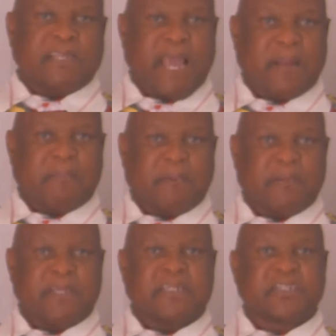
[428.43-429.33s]
was helping
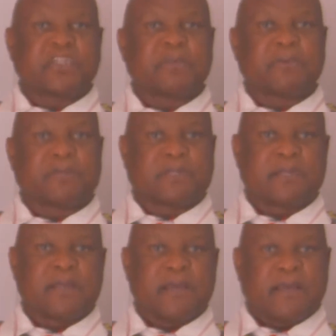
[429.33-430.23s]
me distribute
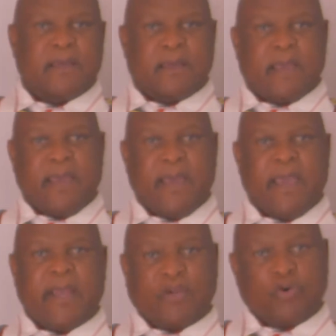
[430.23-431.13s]

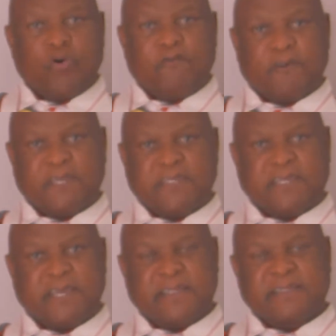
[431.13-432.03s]
and cook for these
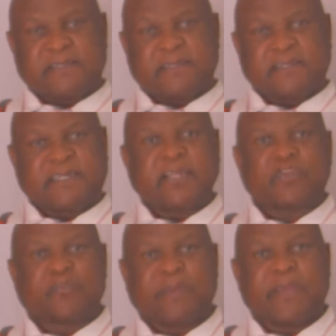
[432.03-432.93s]
kids. She
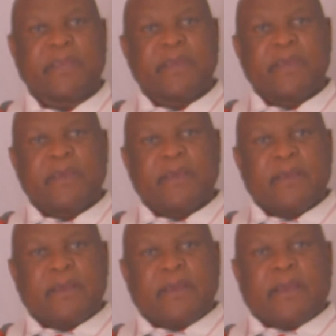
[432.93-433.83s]
said to me,
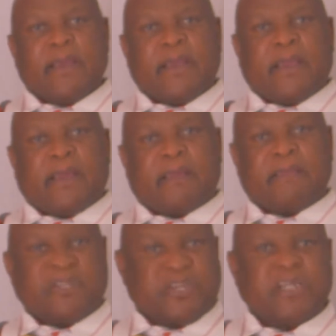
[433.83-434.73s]

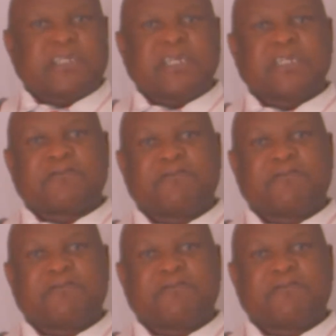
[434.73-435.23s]
the church is